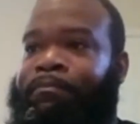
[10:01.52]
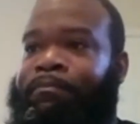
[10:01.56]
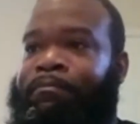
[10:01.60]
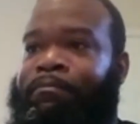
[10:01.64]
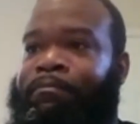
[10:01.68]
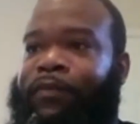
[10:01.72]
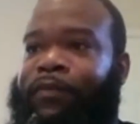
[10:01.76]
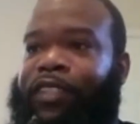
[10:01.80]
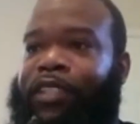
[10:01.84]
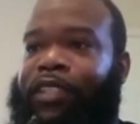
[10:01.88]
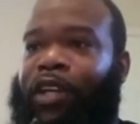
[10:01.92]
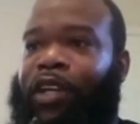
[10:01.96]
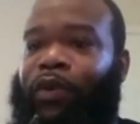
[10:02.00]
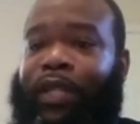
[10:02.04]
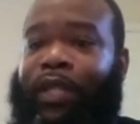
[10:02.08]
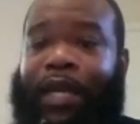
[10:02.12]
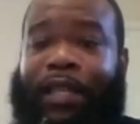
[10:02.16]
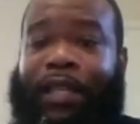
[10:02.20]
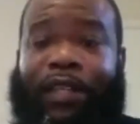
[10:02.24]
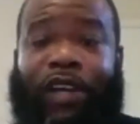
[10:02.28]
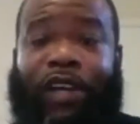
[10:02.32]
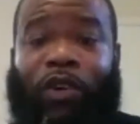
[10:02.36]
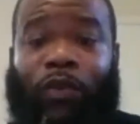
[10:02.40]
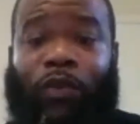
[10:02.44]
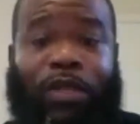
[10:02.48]
that
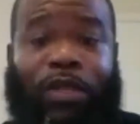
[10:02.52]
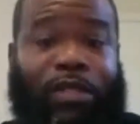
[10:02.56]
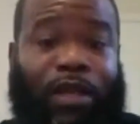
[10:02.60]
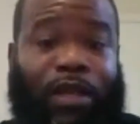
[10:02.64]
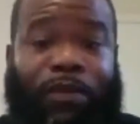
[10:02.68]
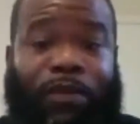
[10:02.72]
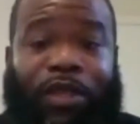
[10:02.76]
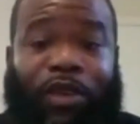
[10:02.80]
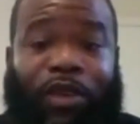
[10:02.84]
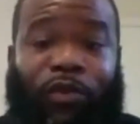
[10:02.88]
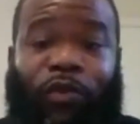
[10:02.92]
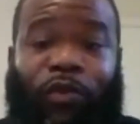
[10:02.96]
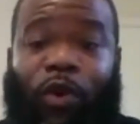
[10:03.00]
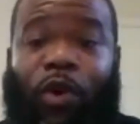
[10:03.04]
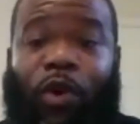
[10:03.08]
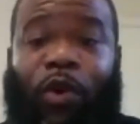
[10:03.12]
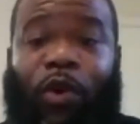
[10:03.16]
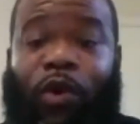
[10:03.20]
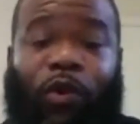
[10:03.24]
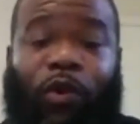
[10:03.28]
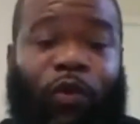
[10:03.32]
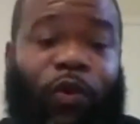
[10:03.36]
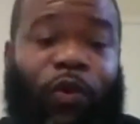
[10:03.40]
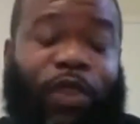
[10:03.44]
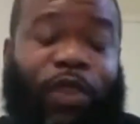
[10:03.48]
there was something
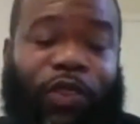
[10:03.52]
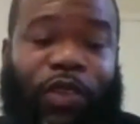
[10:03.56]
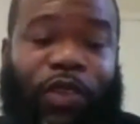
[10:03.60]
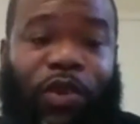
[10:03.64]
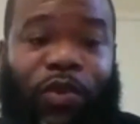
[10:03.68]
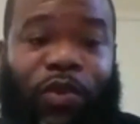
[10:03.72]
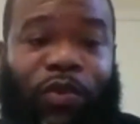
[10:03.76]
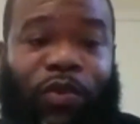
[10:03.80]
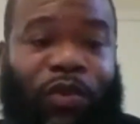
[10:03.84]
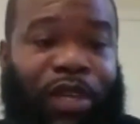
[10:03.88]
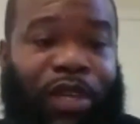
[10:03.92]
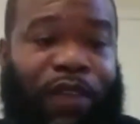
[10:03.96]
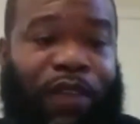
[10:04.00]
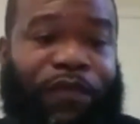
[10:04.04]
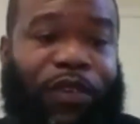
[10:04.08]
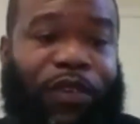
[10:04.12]
wrong with you if